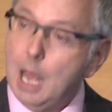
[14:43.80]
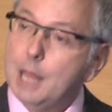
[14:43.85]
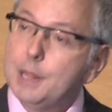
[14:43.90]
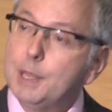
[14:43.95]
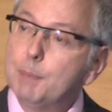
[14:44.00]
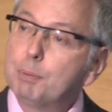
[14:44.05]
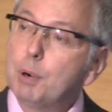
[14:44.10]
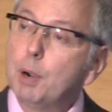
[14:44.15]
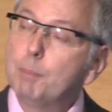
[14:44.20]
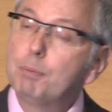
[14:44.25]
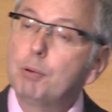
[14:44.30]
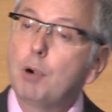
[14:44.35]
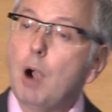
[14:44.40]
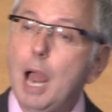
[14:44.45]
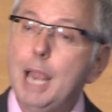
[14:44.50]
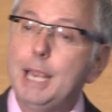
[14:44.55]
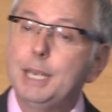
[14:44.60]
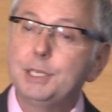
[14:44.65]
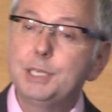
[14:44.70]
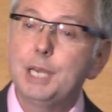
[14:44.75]
The
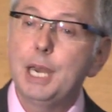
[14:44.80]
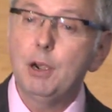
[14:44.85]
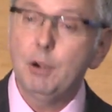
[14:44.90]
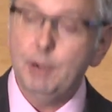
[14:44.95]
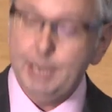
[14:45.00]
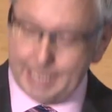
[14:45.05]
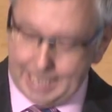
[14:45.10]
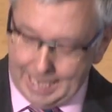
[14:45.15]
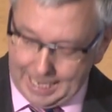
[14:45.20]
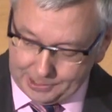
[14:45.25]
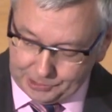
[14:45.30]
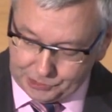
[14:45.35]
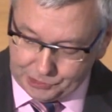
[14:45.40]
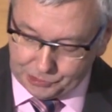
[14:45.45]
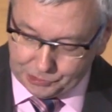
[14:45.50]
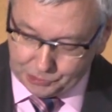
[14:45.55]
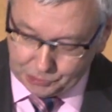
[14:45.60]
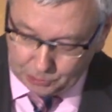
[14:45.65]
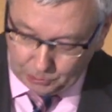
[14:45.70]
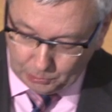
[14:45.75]
proprietary
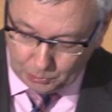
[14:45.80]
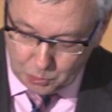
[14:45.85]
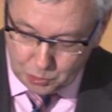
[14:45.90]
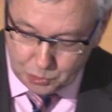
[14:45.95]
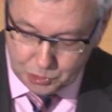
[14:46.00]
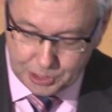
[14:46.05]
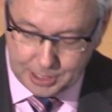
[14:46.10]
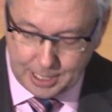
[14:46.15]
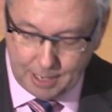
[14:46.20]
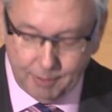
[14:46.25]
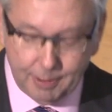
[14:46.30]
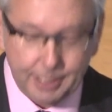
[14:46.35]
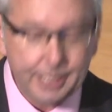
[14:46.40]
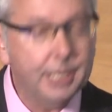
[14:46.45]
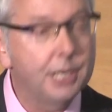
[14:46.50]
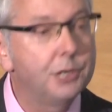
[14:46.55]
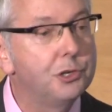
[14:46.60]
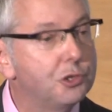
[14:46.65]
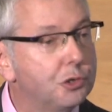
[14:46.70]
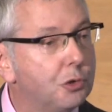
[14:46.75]
exclusionary
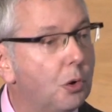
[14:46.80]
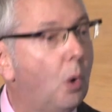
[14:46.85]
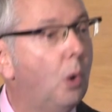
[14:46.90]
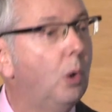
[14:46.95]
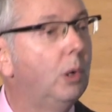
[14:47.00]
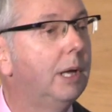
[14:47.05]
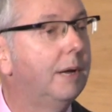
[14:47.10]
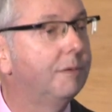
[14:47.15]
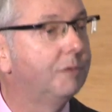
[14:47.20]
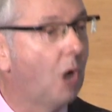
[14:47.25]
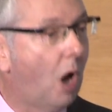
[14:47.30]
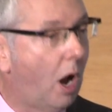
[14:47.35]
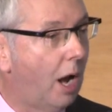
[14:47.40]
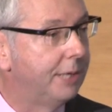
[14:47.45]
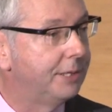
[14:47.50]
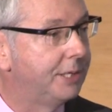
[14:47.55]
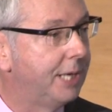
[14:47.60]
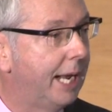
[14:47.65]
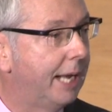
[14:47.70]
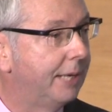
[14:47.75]
control of
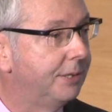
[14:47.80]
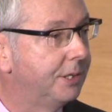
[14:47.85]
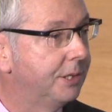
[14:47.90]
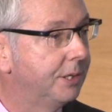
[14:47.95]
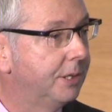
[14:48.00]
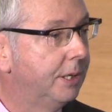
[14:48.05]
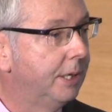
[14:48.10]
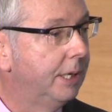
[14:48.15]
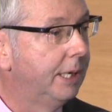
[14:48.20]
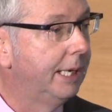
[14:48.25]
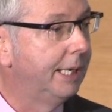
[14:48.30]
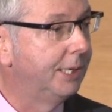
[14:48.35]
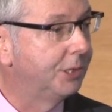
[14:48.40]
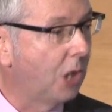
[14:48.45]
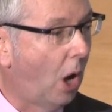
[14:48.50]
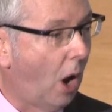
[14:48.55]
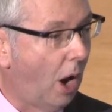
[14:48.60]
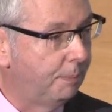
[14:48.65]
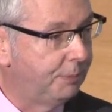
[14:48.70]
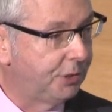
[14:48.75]
content
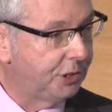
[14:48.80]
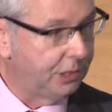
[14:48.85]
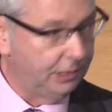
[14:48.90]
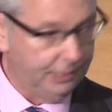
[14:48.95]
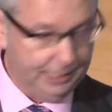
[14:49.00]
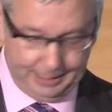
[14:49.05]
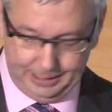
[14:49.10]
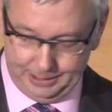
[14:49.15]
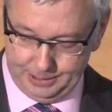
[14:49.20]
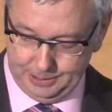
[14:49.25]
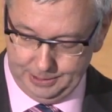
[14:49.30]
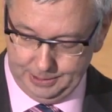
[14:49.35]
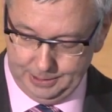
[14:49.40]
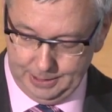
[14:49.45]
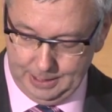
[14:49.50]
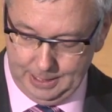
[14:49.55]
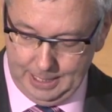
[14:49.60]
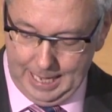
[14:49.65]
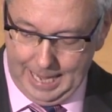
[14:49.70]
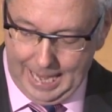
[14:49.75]
is obsolete.
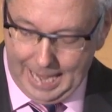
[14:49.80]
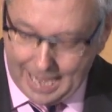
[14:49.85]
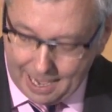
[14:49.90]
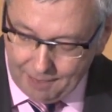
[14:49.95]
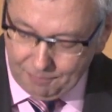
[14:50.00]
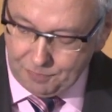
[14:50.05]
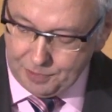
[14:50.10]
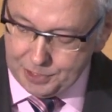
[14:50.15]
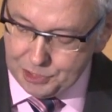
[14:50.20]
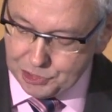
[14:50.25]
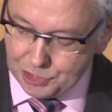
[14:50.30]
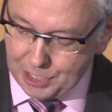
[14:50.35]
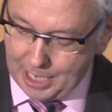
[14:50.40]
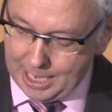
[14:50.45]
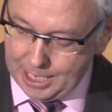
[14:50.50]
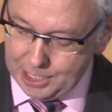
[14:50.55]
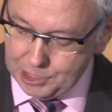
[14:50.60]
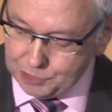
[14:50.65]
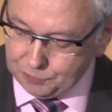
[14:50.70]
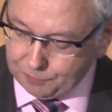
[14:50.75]
Every
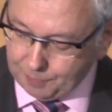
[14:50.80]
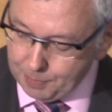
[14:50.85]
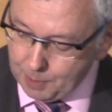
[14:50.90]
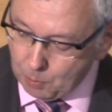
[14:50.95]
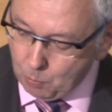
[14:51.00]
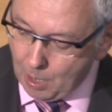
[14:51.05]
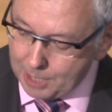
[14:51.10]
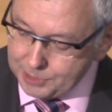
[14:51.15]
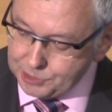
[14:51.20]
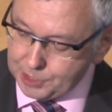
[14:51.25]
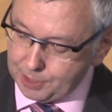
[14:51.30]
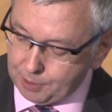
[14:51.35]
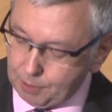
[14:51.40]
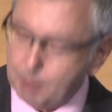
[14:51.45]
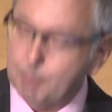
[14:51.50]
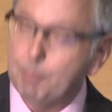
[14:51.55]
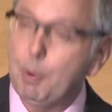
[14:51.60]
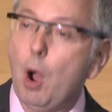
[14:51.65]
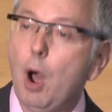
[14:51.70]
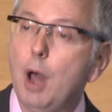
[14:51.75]
change, from the ones that are
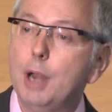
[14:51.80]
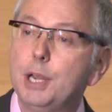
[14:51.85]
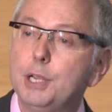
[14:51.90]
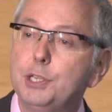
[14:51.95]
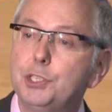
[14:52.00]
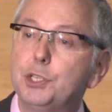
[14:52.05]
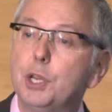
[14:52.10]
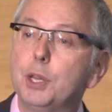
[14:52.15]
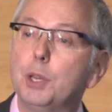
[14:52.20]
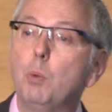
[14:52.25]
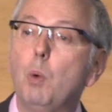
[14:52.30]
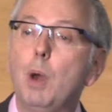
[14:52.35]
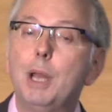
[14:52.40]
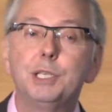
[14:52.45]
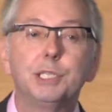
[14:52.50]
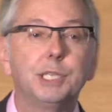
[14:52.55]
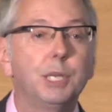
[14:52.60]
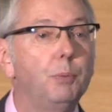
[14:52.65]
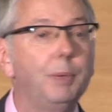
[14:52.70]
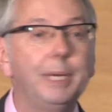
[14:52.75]
upon us to the
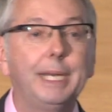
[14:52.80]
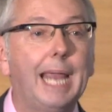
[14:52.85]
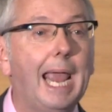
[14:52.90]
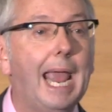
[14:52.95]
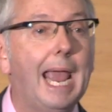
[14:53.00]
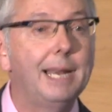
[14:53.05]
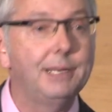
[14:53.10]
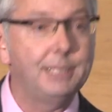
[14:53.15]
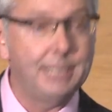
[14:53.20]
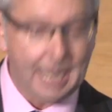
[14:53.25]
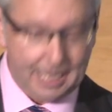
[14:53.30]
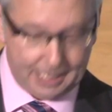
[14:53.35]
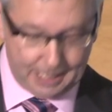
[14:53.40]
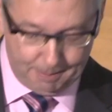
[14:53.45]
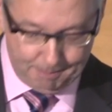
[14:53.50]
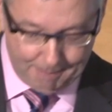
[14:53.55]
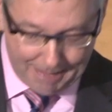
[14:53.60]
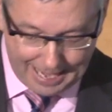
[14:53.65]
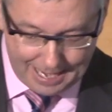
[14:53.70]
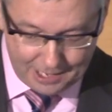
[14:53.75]
ones that we can't yet
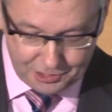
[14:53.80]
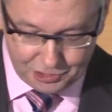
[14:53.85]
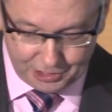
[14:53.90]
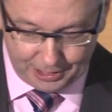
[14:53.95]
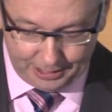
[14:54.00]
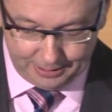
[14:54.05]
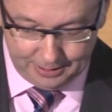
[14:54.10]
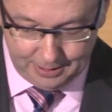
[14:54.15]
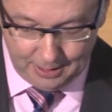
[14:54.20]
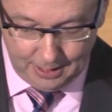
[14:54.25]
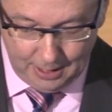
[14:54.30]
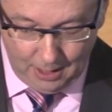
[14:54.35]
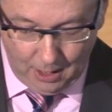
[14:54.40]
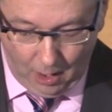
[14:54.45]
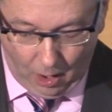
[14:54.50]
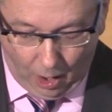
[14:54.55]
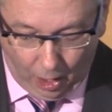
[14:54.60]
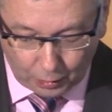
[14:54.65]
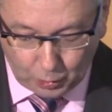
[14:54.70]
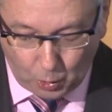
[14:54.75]
imagine,
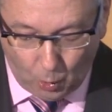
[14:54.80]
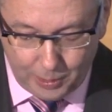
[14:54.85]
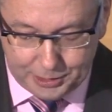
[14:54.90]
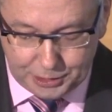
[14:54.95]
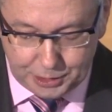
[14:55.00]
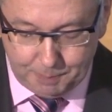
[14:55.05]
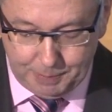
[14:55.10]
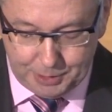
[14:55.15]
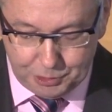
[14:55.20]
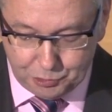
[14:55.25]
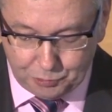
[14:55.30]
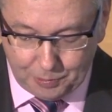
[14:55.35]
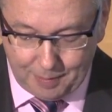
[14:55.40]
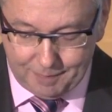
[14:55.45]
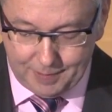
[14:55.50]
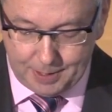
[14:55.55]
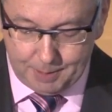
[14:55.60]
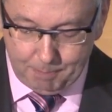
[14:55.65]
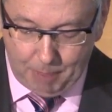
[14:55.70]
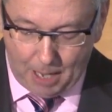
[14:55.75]
are going to be
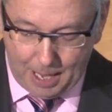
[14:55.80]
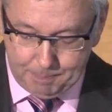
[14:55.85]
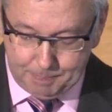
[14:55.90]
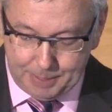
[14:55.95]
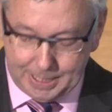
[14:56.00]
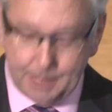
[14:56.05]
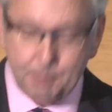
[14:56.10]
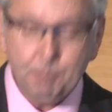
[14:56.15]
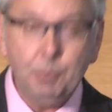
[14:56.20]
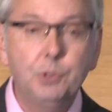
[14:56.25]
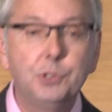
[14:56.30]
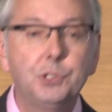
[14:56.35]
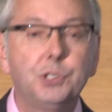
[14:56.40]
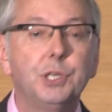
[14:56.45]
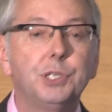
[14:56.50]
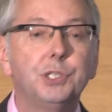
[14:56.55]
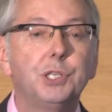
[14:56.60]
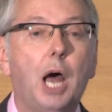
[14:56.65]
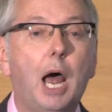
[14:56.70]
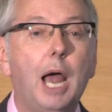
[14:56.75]
driven by people's
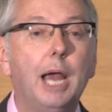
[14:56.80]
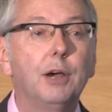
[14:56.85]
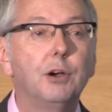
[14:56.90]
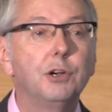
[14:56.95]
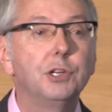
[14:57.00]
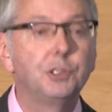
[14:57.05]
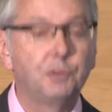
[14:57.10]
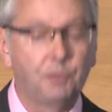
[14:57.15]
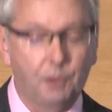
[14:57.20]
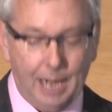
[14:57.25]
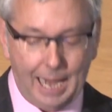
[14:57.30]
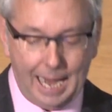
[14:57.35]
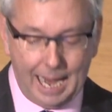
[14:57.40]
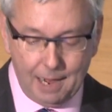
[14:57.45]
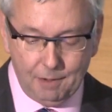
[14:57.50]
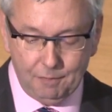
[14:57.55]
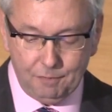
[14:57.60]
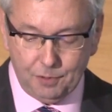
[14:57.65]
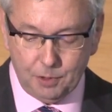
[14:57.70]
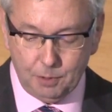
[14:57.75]
desires for
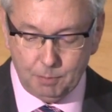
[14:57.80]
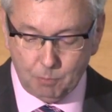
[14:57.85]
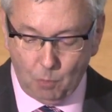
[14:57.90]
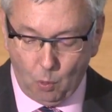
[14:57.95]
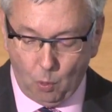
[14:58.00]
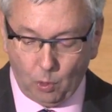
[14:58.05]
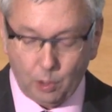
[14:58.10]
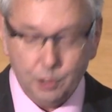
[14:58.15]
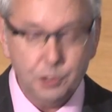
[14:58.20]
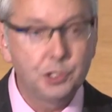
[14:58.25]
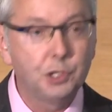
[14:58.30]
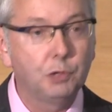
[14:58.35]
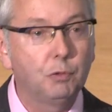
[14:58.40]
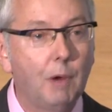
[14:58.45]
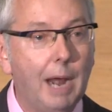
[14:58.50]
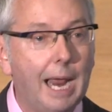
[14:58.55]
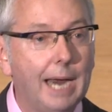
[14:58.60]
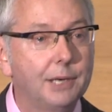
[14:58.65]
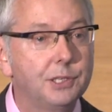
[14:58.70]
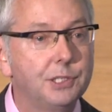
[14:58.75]
ever more
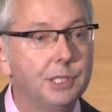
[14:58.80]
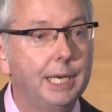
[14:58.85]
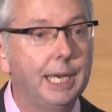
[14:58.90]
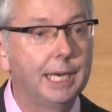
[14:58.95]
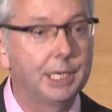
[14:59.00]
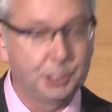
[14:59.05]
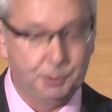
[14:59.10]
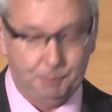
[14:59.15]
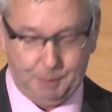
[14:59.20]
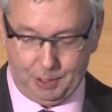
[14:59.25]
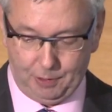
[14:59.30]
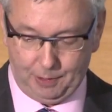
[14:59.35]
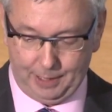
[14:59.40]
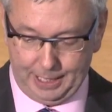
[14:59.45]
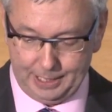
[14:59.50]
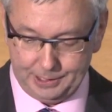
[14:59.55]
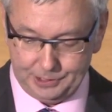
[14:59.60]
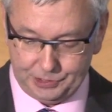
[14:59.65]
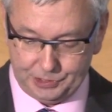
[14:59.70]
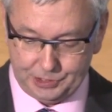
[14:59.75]
direct
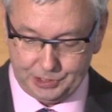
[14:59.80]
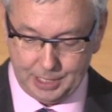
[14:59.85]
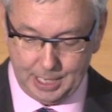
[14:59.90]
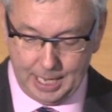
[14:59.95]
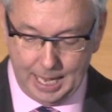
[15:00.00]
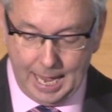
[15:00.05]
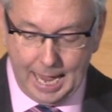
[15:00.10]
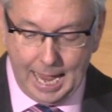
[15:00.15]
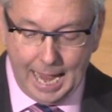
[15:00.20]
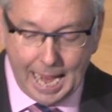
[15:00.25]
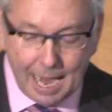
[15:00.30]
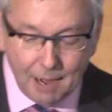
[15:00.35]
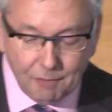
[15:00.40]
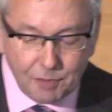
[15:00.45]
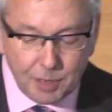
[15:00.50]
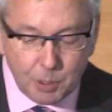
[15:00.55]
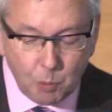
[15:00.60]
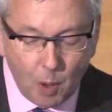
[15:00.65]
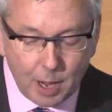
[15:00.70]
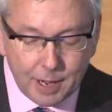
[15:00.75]
experience.
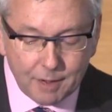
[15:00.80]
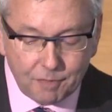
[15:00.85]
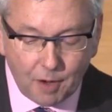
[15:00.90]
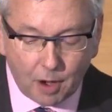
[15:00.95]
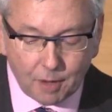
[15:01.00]
Every one of